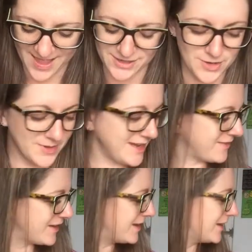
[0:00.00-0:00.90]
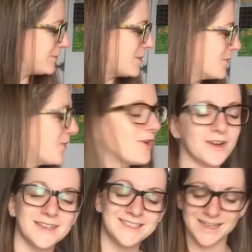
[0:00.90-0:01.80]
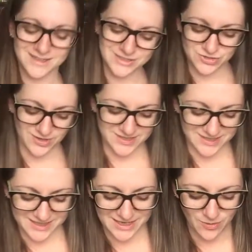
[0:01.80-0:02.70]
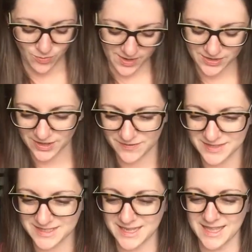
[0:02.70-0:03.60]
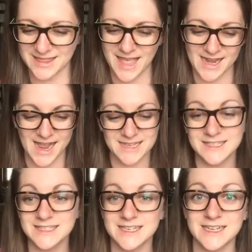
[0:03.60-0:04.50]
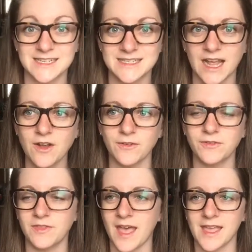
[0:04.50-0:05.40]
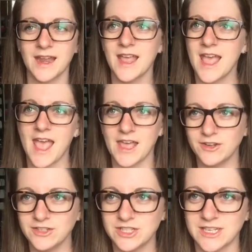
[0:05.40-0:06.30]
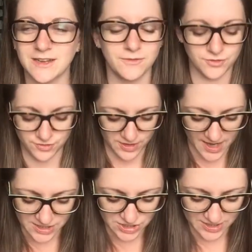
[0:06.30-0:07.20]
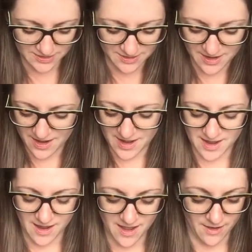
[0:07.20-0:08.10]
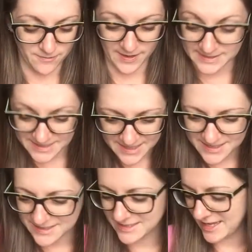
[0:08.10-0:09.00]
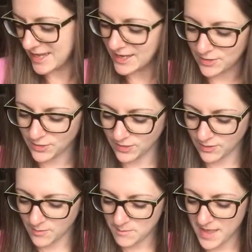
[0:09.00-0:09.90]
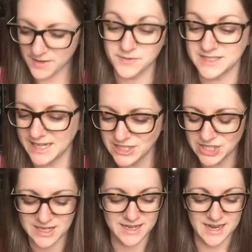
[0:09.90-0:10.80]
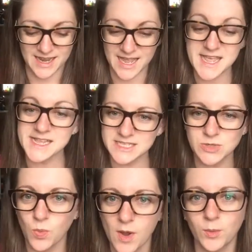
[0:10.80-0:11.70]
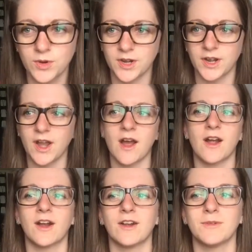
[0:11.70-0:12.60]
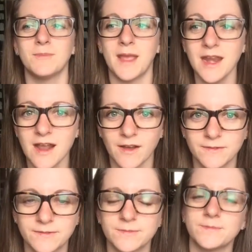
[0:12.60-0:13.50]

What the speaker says: And going even a little bit more Duncan Trussell-y, one could even say that that essence in itself, that energy of creation, of ideas and manifestation, is what we are made of.